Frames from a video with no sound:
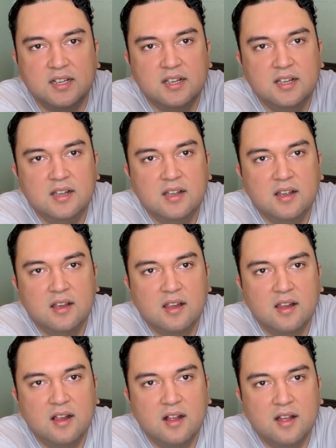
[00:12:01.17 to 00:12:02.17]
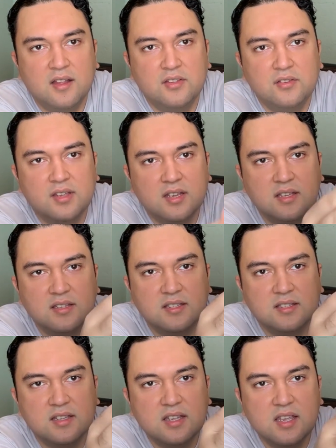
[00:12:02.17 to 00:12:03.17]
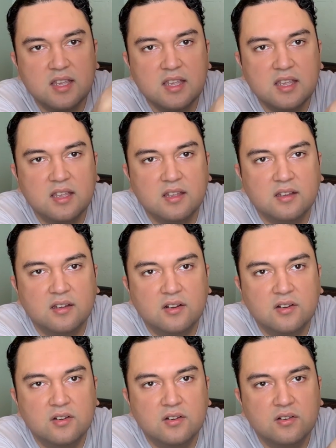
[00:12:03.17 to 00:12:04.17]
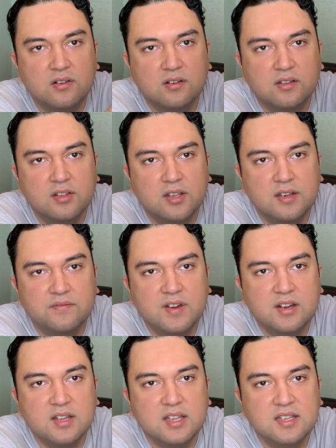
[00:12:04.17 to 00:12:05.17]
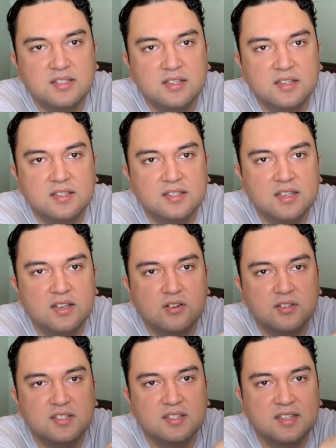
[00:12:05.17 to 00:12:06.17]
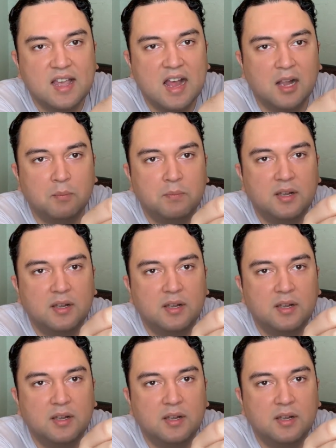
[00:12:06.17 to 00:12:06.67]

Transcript: You can see her, you can very easily see her scalp.